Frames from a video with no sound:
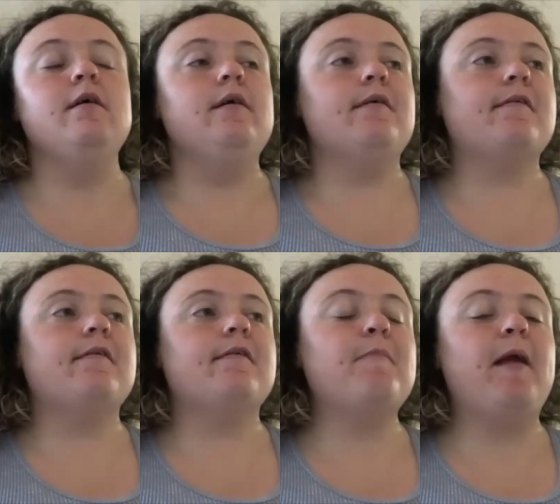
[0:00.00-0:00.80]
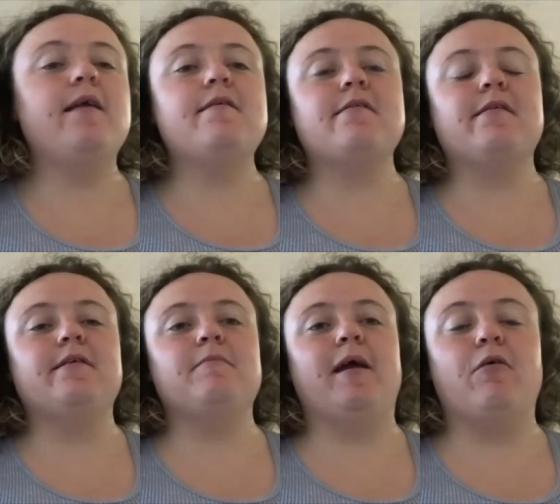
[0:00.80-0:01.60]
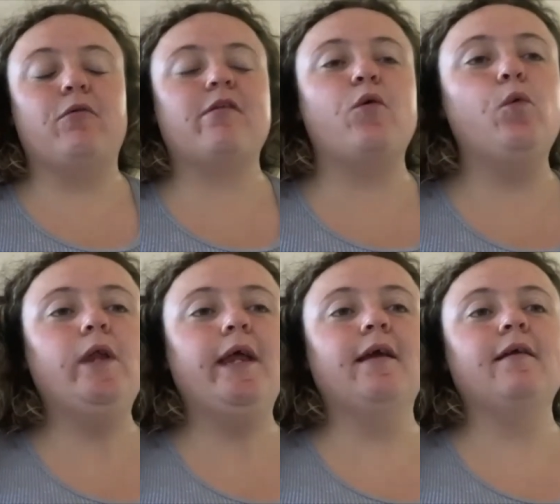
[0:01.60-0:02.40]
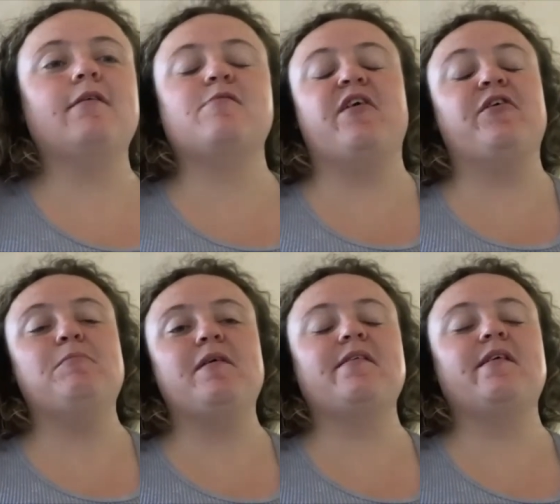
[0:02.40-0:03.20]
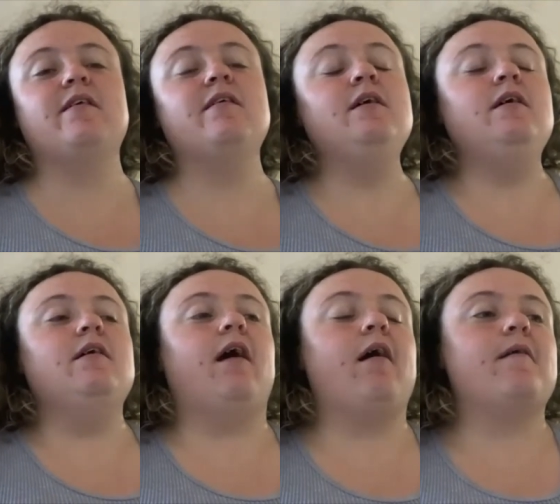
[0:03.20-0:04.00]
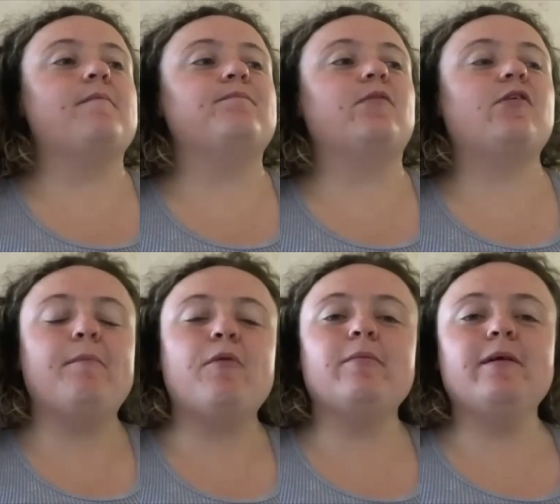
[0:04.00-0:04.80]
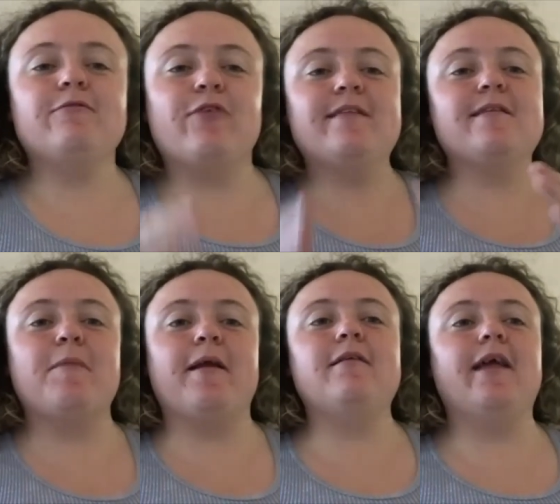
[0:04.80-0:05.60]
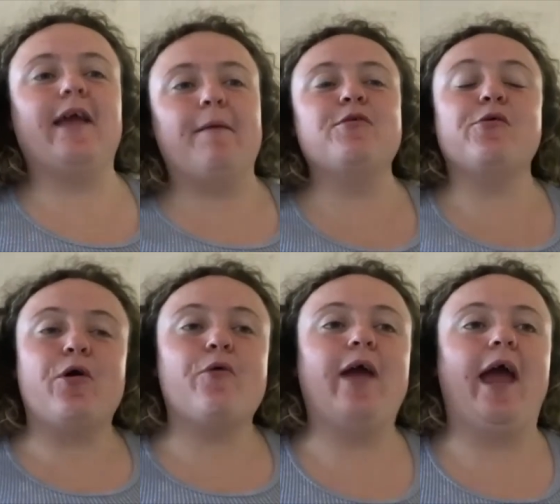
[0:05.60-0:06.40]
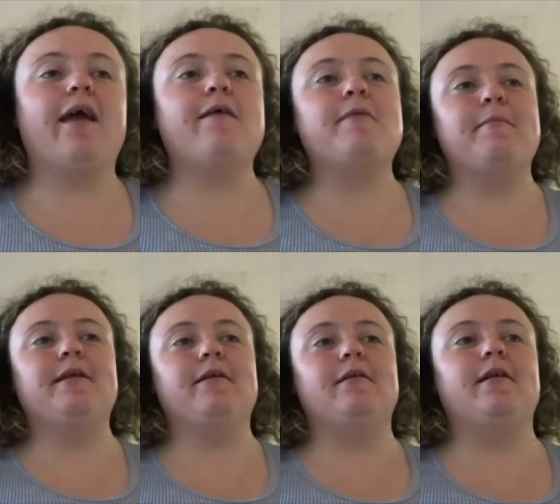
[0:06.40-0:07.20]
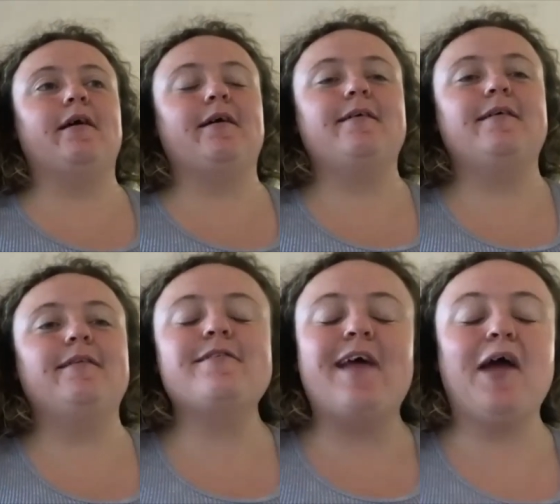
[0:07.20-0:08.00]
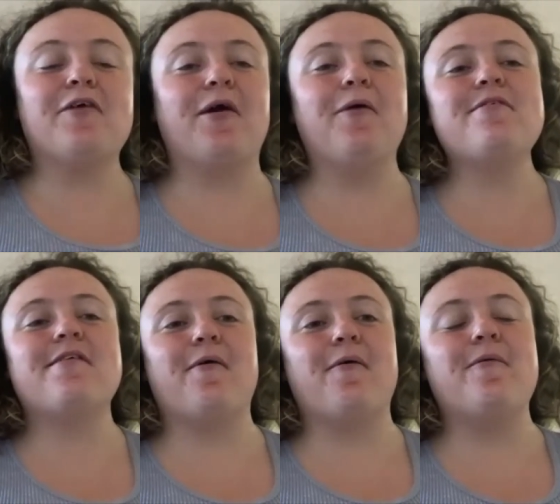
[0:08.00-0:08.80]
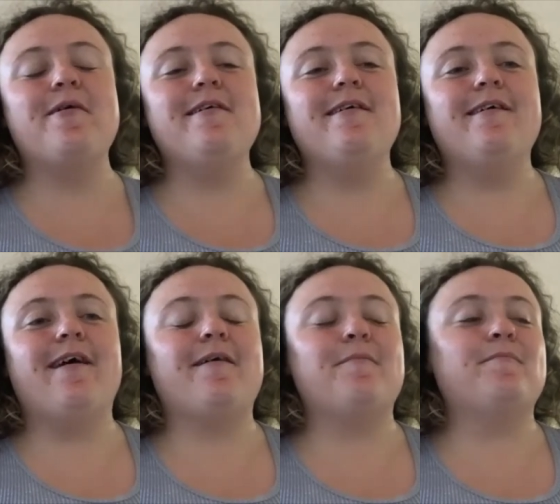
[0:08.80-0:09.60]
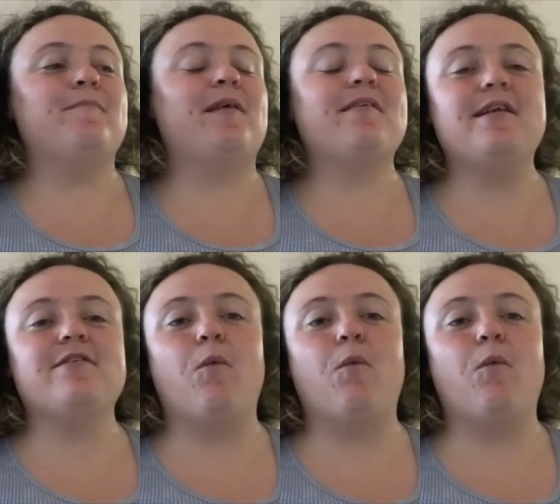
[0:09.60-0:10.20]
space and my homeschooling. It's very busy. So I'm probably right in the middle. Like, I'm doing okay, but I'm a little tired out. So I'm excited to